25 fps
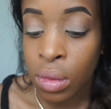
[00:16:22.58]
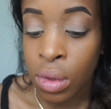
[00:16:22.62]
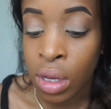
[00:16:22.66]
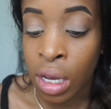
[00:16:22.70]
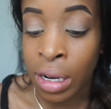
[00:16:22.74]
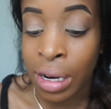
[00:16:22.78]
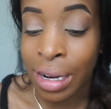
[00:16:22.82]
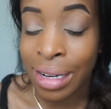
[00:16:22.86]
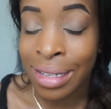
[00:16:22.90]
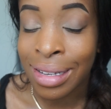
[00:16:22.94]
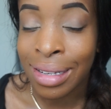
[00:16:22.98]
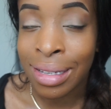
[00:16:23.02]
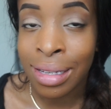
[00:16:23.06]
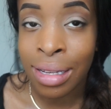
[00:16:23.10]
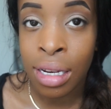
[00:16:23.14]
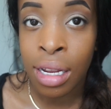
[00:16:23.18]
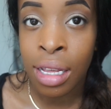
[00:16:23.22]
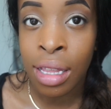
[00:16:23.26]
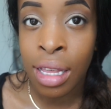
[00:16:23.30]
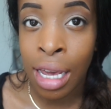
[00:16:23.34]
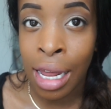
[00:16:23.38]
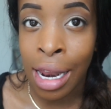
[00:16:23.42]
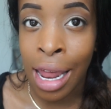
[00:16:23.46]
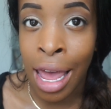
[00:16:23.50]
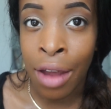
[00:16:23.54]
and it's a city
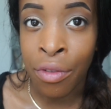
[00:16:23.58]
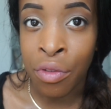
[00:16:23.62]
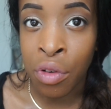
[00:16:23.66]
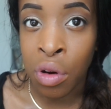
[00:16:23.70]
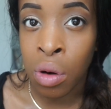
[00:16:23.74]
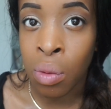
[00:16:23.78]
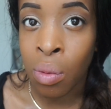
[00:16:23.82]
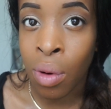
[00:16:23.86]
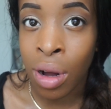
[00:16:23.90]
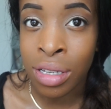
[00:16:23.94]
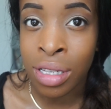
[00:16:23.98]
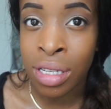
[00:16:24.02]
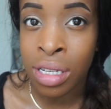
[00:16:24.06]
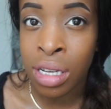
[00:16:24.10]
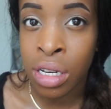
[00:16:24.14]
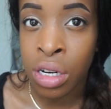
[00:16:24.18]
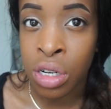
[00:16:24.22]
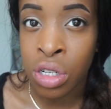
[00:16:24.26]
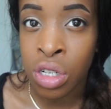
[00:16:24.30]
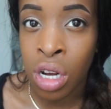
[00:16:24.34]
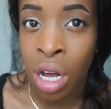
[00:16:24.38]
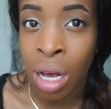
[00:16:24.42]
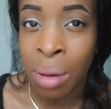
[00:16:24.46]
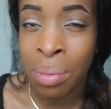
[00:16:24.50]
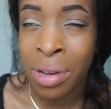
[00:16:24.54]
that everyone wants to get a
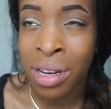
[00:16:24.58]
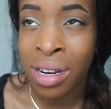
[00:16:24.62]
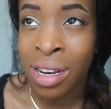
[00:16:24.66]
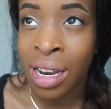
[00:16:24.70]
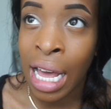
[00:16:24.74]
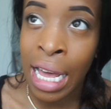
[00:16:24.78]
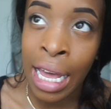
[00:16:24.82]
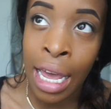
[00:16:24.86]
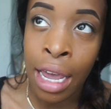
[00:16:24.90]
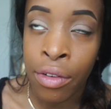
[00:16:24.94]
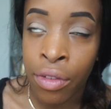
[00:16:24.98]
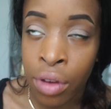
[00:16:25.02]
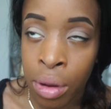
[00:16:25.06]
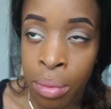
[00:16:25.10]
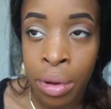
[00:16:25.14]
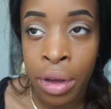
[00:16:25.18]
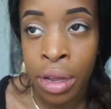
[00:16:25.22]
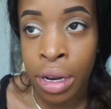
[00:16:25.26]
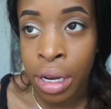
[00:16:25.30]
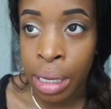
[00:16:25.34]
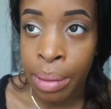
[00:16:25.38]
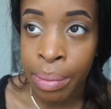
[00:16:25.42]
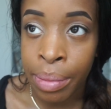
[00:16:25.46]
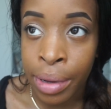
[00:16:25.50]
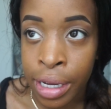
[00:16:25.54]
job in. Not
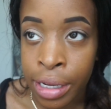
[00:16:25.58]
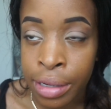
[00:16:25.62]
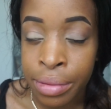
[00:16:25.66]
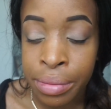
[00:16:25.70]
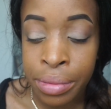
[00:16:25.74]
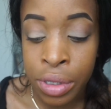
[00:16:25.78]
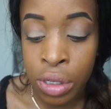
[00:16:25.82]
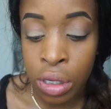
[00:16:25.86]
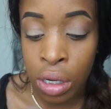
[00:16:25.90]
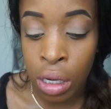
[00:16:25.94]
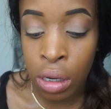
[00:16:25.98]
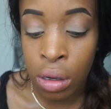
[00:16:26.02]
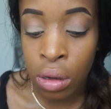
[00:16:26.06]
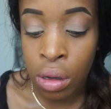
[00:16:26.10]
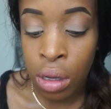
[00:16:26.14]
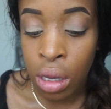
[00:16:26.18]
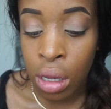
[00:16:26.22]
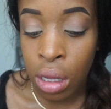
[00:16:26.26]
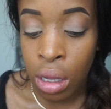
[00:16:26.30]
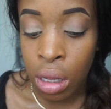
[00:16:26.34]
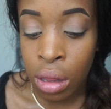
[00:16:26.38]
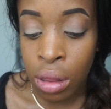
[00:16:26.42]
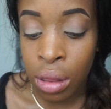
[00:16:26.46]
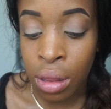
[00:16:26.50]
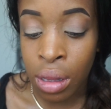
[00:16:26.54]
everybody, but you know,
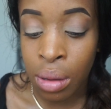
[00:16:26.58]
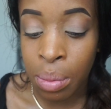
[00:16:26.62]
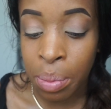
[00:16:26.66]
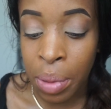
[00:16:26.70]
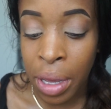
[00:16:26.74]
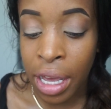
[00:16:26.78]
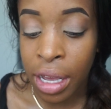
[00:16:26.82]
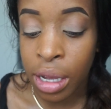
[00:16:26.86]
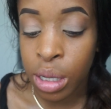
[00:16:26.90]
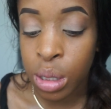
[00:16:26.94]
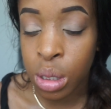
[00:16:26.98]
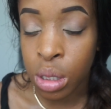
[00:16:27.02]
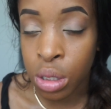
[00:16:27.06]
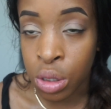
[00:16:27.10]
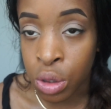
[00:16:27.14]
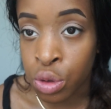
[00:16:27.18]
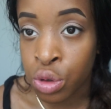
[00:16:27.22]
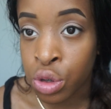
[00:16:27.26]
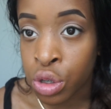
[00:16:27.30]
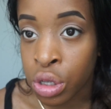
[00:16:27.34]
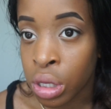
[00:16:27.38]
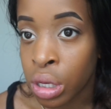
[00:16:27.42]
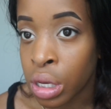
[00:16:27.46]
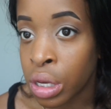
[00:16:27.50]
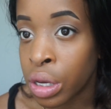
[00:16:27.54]
the pay is
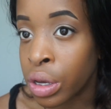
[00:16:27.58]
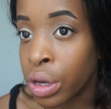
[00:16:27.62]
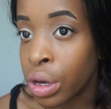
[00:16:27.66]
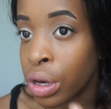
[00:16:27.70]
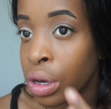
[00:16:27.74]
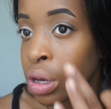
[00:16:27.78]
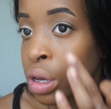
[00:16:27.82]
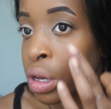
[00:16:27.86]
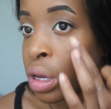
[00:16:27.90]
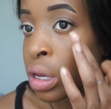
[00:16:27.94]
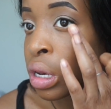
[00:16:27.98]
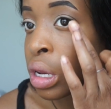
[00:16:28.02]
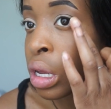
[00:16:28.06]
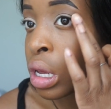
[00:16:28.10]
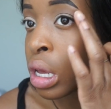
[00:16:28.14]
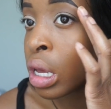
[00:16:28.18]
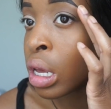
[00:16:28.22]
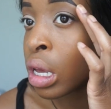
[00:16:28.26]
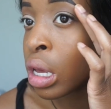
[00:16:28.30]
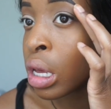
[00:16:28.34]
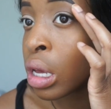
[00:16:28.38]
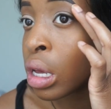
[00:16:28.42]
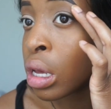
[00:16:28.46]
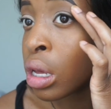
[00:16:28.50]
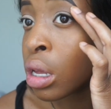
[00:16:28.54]
usually good
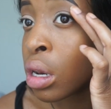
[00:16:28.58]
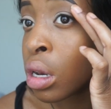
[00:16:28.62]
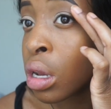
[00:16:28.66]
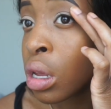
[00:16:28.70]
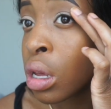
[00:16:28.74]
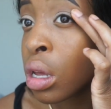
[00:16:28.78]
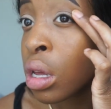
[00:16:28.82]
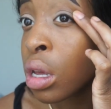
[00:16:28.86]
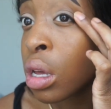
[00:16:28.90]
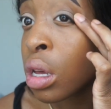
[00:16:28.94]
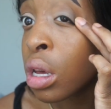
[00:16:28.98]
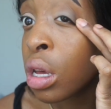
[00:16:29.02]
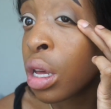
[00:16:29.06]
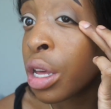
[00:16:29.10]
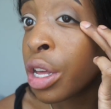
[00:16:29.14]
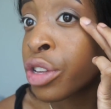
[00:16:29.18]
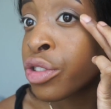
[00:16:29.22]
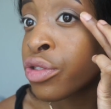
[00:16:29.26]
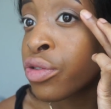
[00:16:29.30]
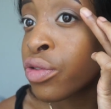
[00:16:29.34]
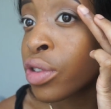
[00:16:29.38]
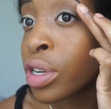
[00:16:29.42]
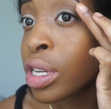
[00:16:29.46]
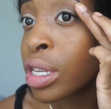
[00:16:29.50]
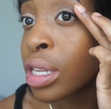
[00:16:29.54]
and
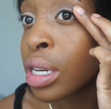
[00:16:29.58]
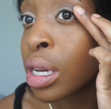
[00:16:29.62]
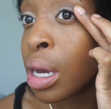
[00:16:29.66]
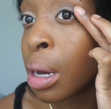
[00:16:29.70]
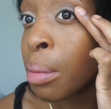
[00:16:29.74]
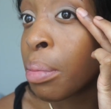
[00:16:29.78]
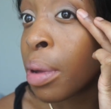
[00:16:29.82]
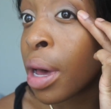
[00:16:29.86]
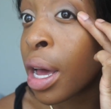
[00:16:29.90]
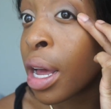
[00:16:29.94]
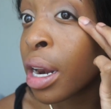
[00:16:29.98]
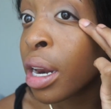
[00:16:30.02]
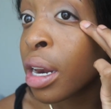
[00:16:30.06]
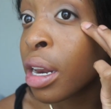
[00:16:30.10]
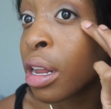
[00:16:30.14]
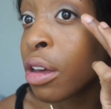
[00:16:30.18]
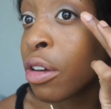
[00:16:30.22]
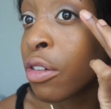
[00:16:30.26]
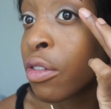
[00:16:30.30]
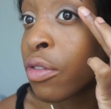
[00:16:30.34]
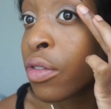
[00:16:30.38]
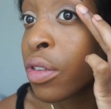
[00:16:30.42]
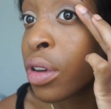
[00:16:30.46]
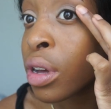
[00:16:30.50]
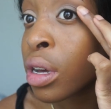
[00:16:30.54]
it's really
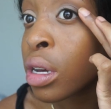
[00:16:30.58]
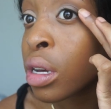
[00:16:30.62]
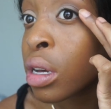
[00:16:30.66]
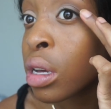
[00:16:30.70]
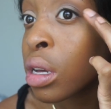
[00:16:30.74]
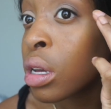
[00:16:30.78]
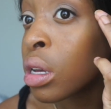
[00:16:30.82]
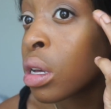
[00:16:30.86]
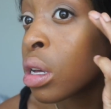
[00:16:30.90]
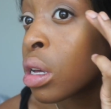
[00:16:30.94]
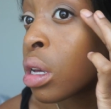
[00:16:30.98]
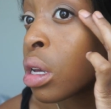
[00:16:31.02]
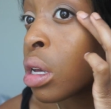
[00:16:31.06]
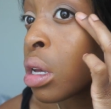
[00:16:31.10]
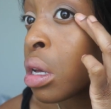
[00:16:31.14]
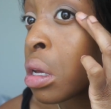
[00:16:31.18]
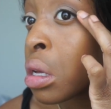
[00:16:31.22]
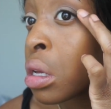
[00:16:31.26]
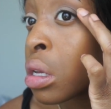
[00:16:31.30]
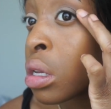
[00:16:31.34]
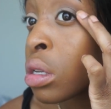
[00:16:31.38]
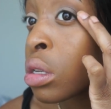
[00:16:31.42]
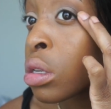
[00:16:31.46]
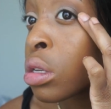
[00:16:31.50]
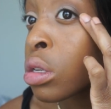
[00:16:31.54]
competitive.
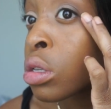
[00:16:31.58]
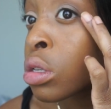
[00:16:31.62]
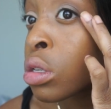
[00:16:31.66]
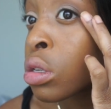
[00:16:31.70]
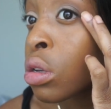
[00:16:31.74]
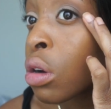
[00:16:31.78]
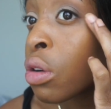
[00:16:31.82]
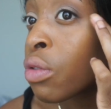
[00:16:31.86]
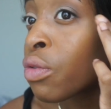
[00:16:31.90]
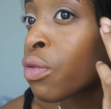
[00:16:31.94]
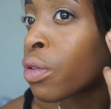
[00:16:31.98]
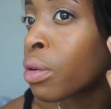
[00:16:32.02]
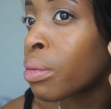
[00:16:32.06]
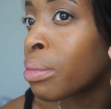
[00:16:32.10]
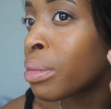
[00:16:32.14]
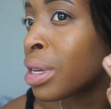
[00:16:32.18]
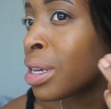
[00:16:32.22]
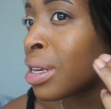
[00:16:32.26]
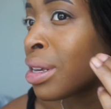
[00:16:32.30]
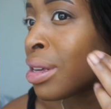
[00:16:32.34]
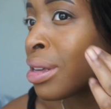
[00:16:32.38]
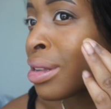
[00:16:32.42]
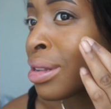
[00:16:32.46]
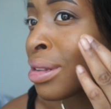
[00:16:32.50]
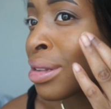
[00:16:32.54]
So for
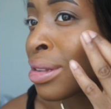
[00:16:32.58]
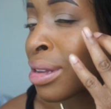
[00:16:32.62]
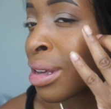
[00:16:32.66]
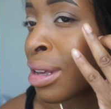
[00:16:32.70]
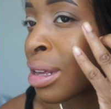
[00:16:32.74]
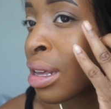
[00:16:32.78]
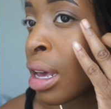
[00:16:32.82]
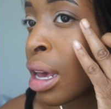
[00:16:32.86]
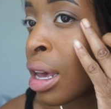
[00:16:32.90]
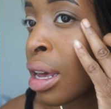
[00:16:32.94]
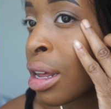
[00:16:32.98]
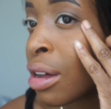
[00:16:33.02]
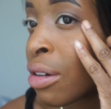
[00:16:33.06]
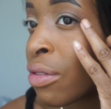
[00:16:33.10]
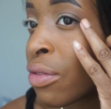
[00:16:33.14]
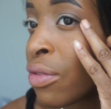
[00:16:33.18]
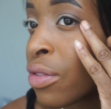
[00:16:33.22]
me to get a